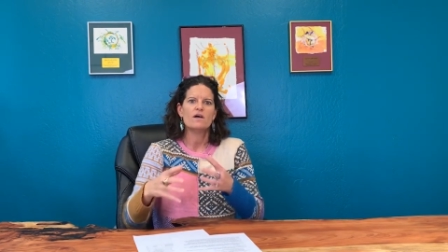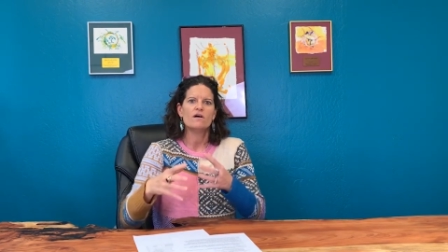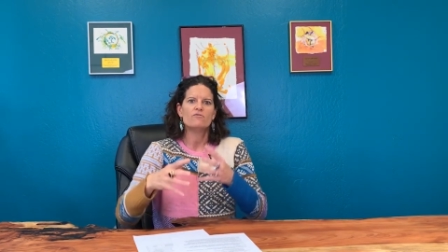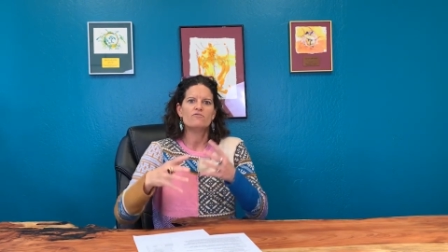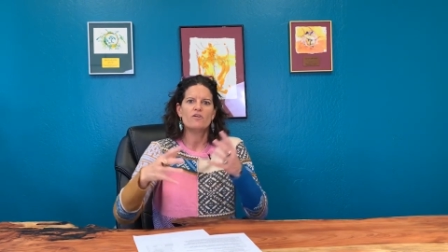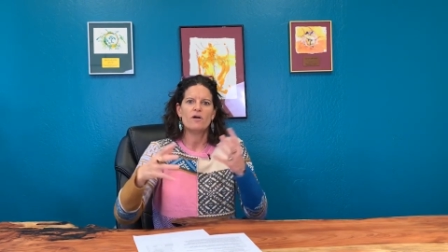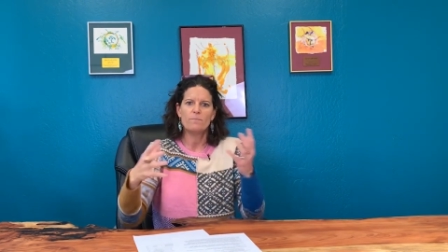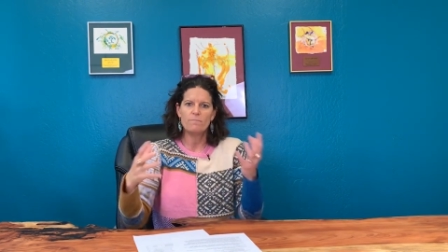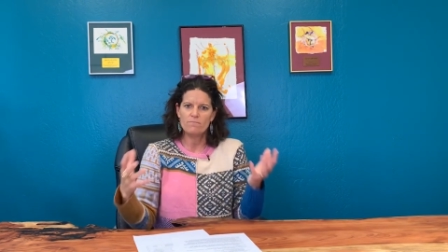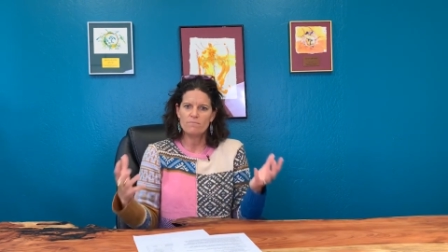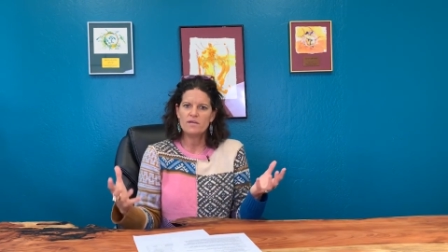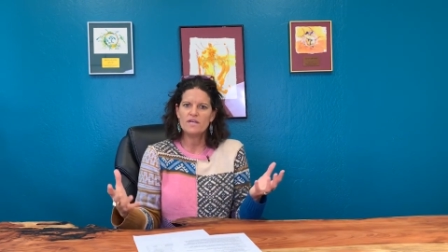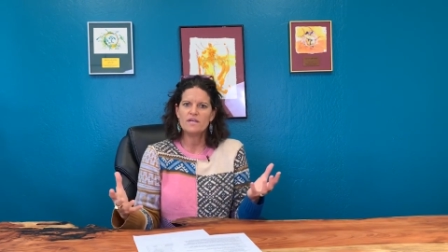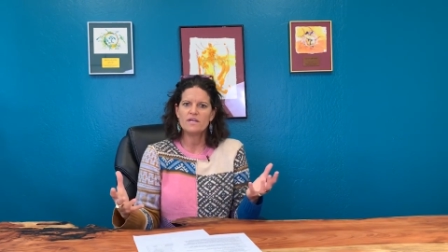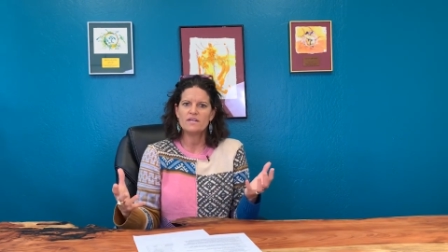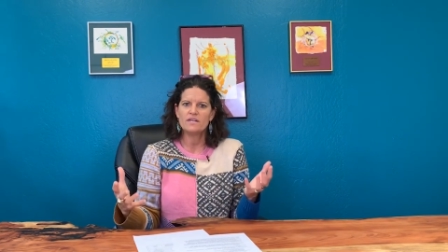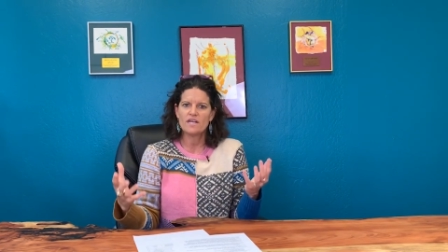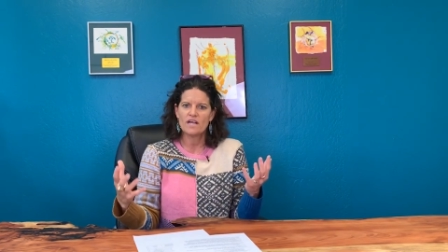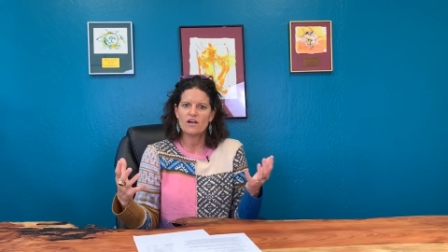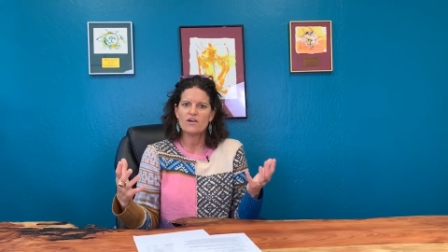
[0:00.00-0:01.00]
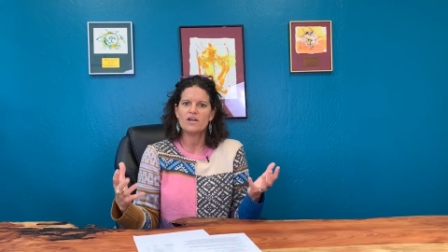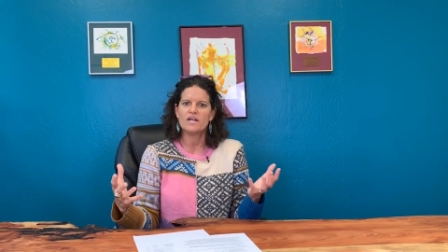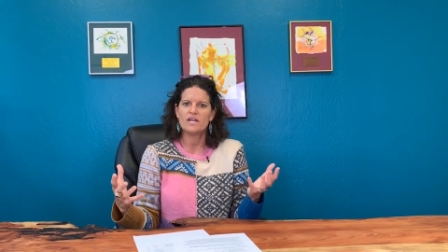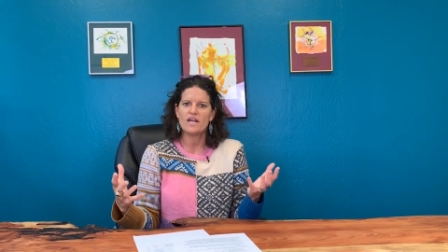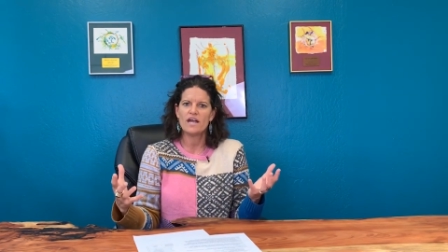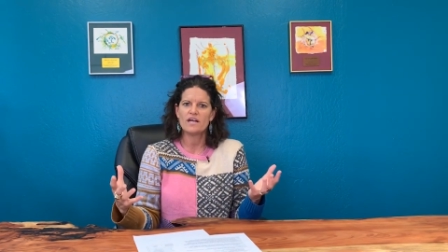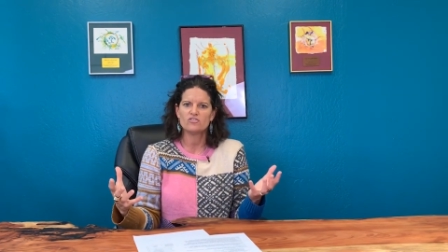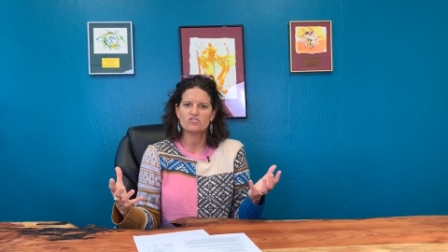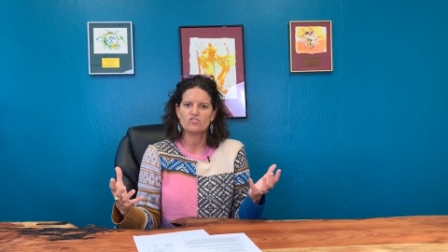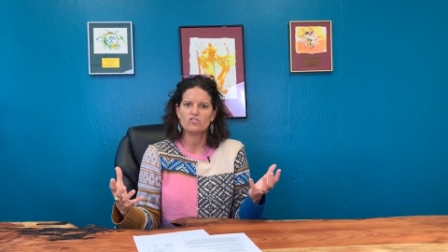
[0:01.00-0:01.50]
from being carrying
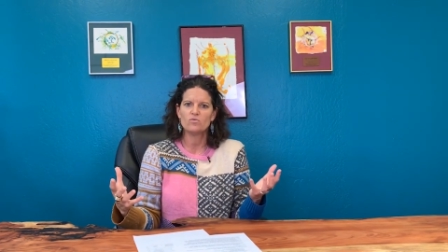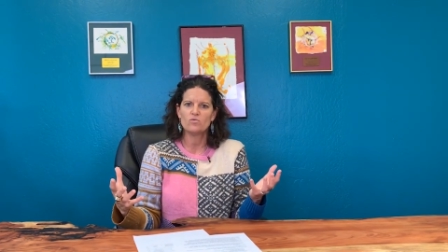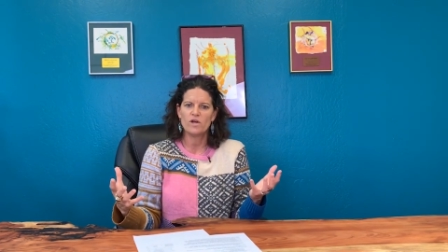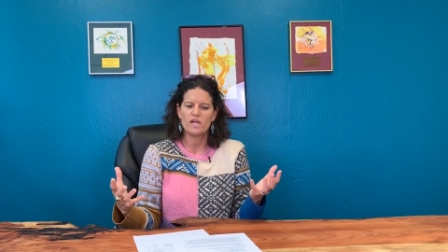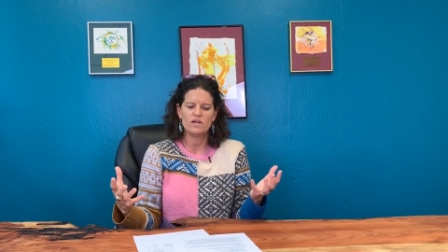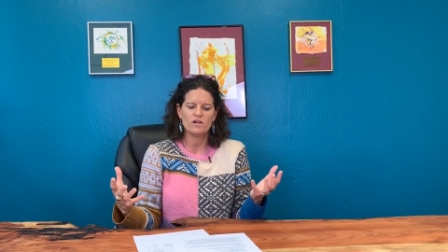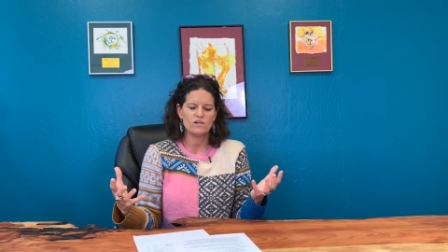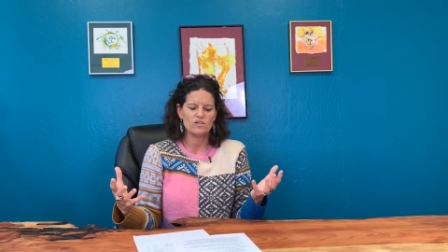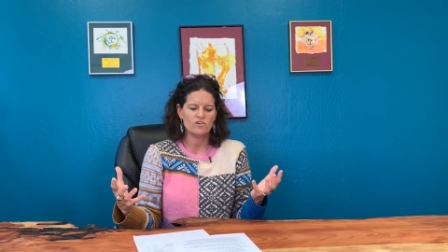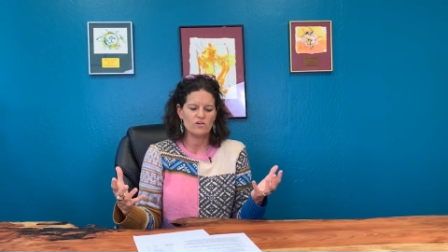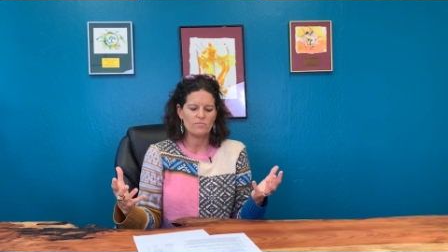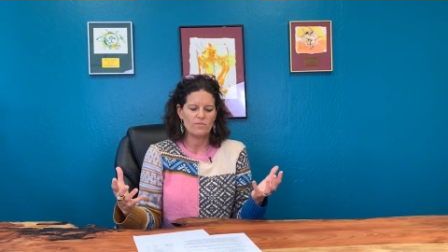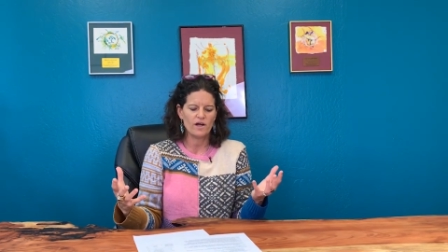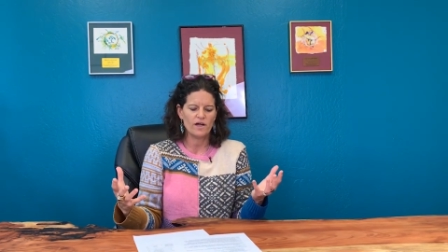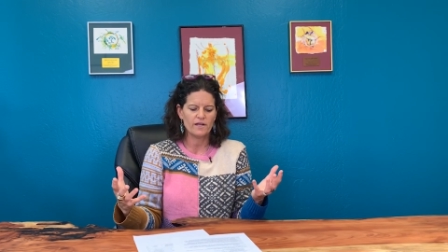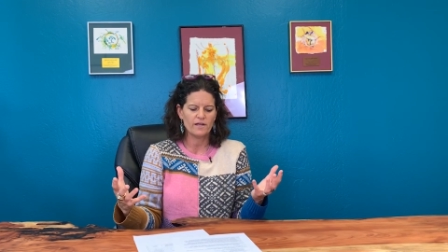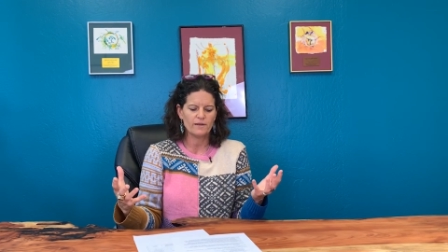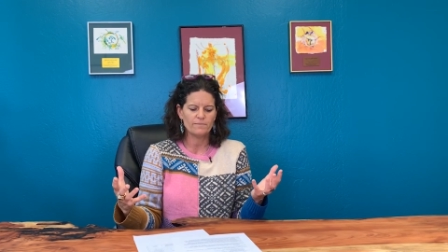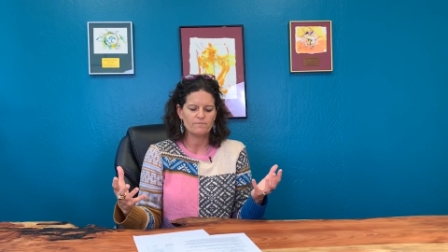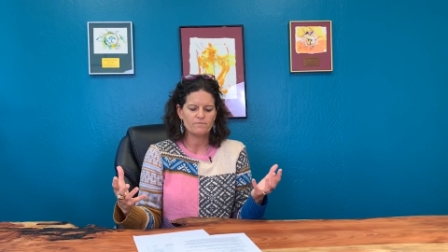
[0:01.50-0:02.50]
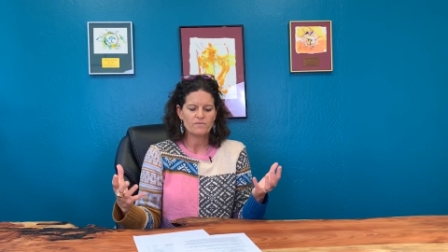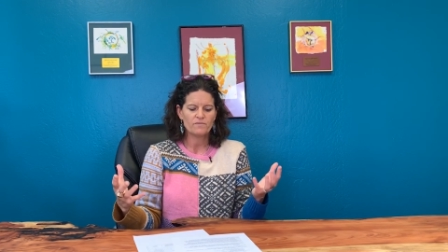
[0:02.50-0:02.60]
extra weight on your body.